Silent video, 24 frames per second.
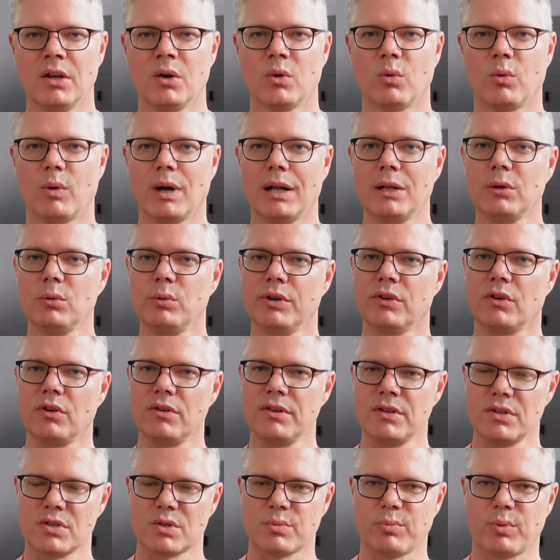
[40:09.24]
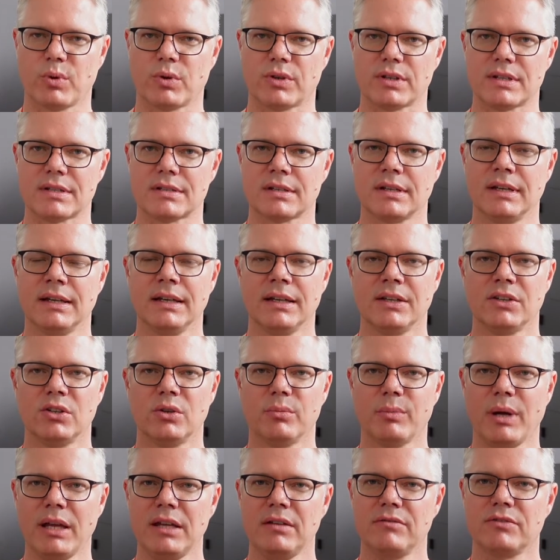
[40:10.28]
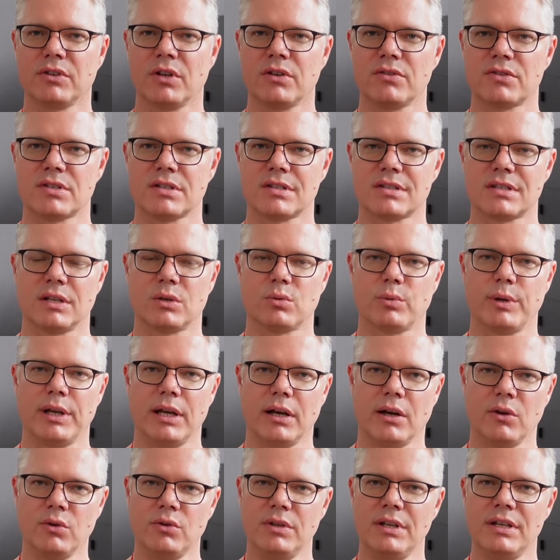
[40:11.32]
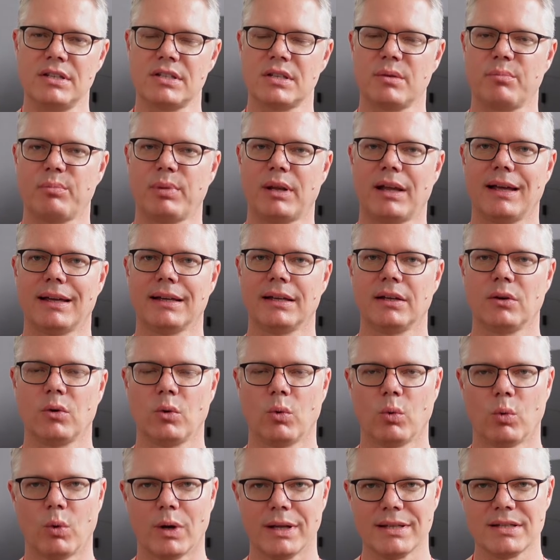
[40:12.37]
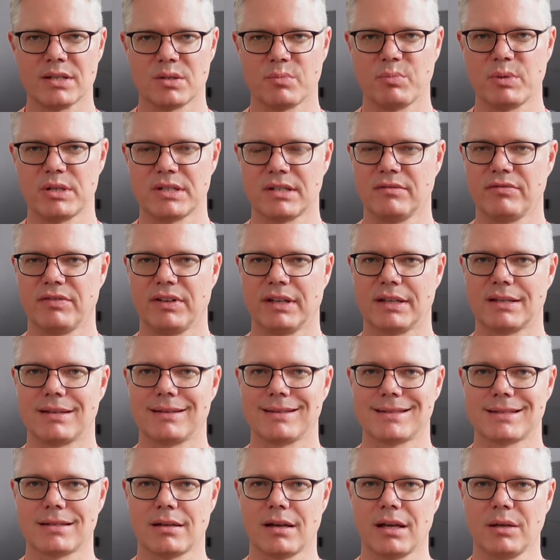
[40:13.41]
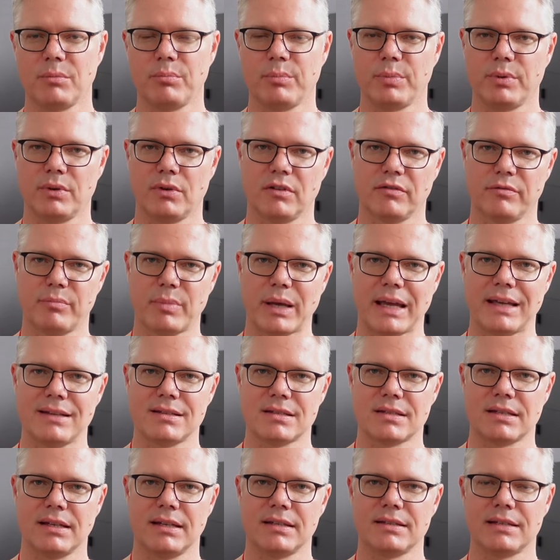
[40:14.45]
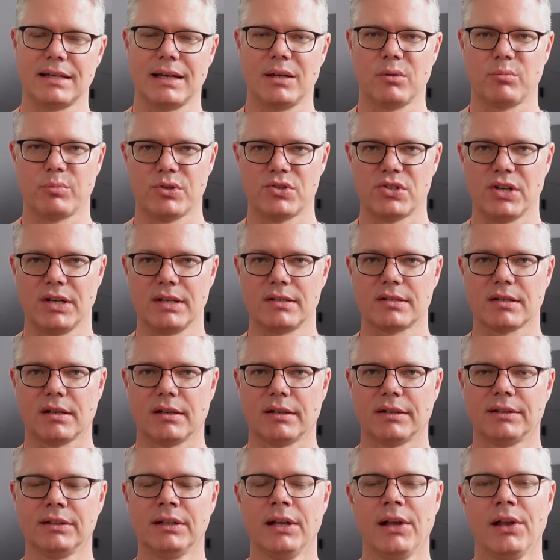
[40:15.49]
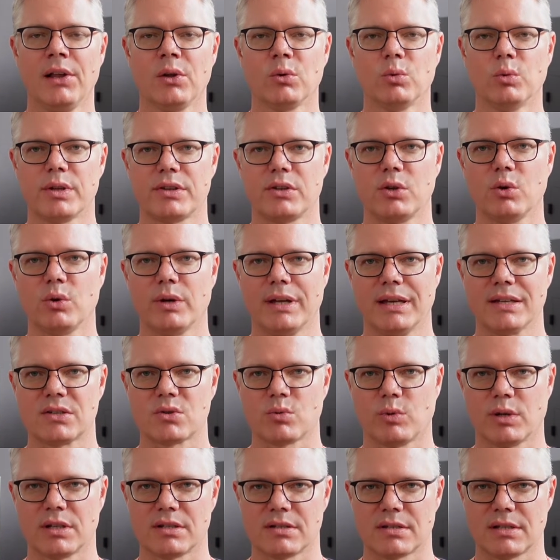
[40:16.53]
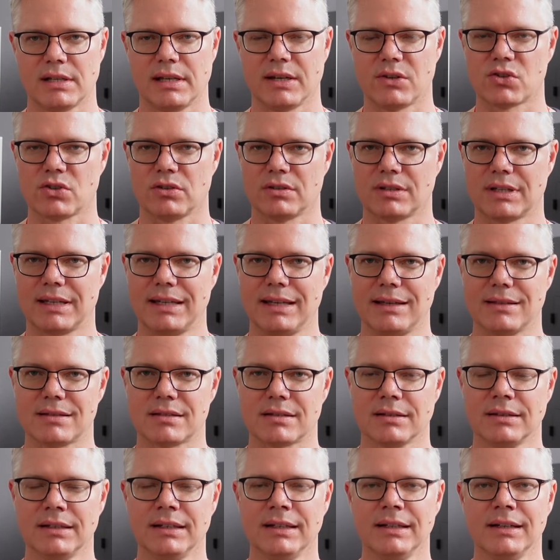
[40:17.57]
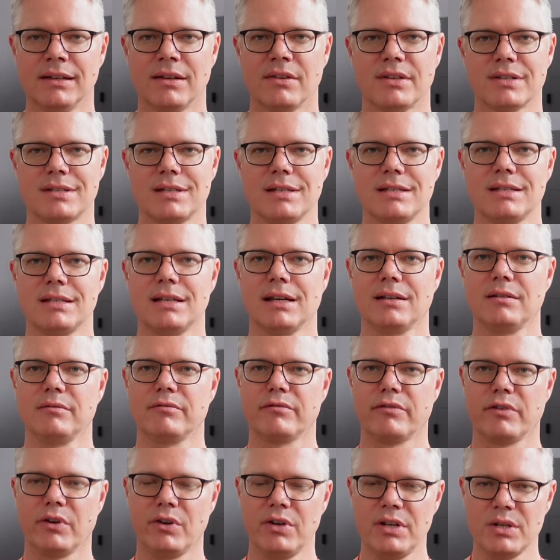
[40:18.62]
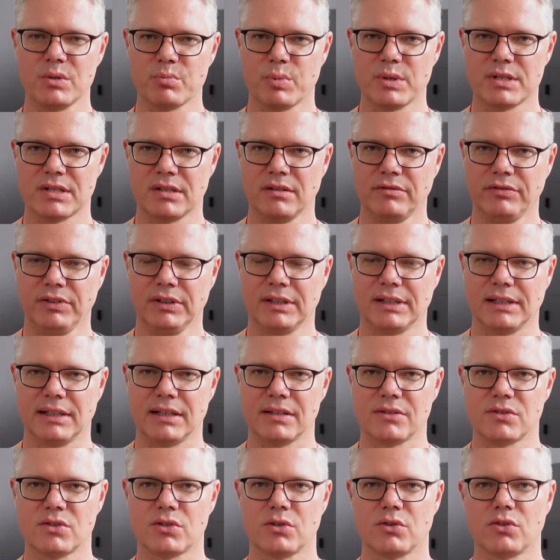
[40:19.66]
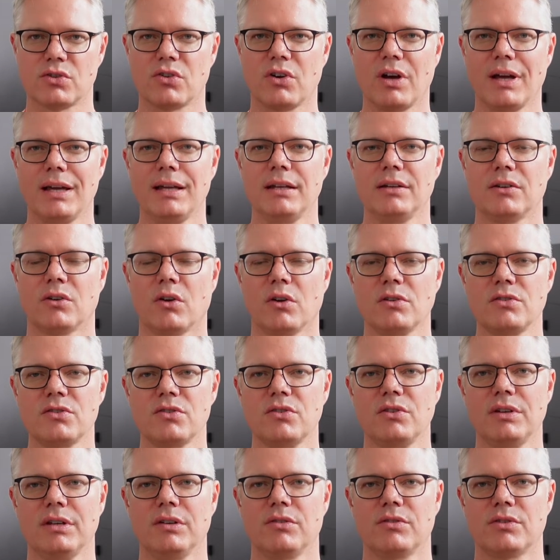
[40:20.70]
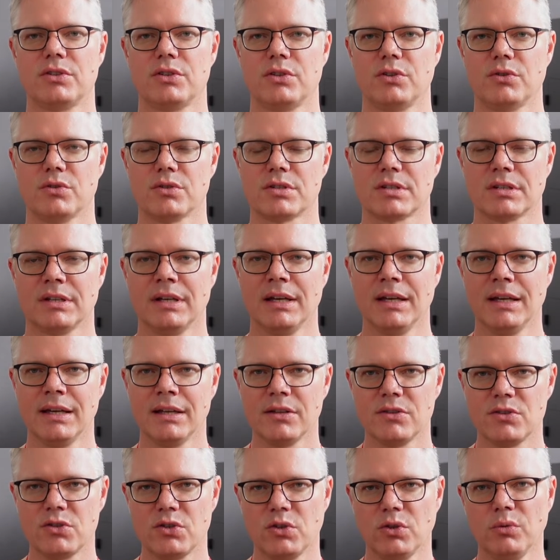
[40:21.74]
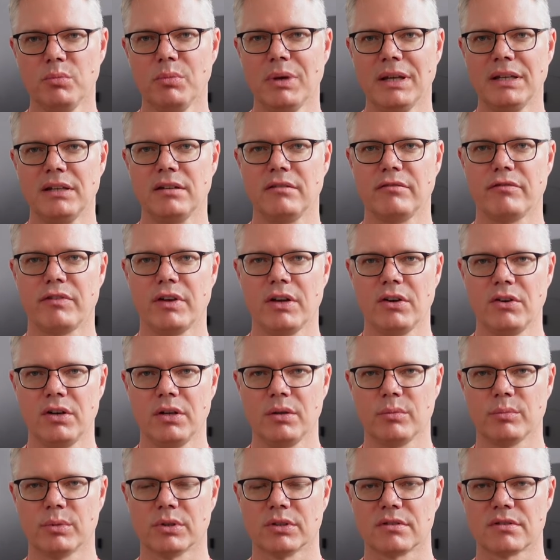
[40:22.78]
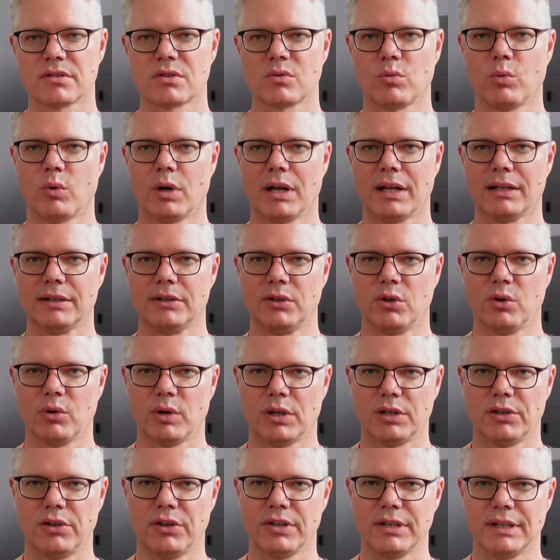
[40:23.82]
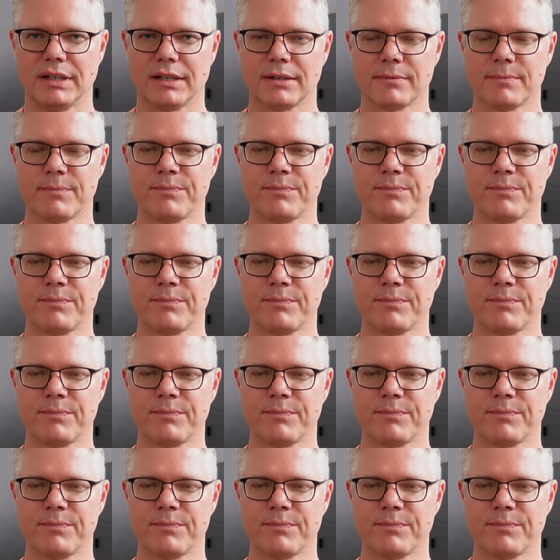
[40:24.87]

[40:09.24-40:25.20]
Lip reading: While we're on this point, you may have noticed that we only supply one specific type of bandset and projectile with your S1 slingshot kit. This is done very specifically to try not to introduce too many variables while you are learning.